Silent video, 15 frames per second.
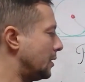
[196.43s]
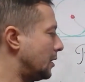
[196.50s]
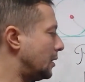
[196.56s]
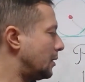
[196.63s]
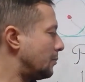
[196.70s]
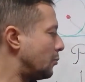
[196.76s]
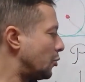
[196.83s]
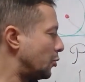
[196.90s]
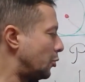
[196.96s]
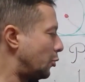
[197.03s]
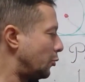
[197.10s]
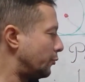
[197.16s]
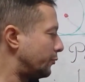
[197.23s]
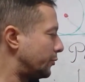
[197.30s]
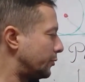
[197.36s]

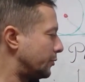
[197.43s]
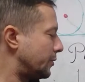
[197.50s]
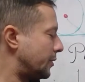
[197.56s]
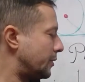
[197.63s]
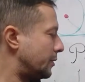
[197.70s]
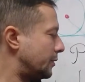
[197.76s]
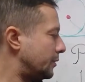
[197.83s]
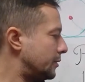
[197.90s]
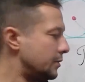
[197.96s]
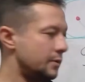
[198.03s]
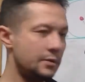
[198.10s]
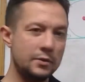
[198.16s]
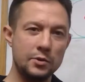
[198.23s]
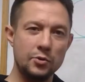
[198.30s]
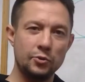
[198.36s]
Moreover, the
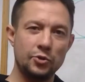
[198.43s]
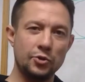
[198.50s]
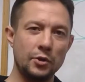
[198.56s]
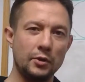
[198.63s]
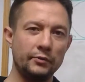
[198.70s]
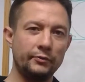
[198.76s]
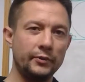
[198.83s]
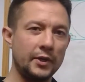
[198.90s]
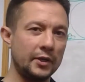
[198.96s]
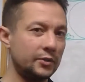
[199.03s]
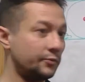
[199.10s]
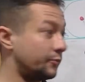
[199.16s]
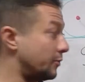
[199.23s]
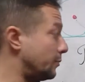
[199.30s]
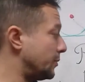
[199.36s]
neutron
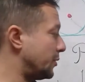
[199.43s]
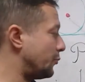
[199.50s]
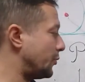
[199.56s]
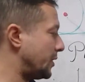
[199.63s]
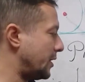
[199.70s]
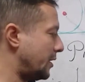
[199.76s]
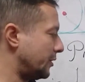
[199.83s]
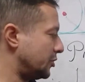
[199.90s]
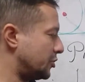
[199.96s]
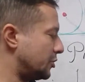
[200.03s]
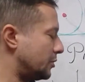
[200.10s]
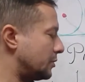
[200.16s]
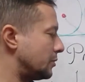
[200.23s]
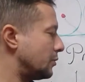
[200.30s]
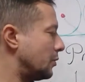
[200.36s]
flux from the
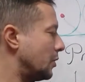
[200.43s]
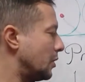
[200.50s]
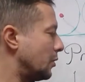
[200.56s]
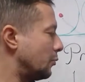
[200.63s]
reaction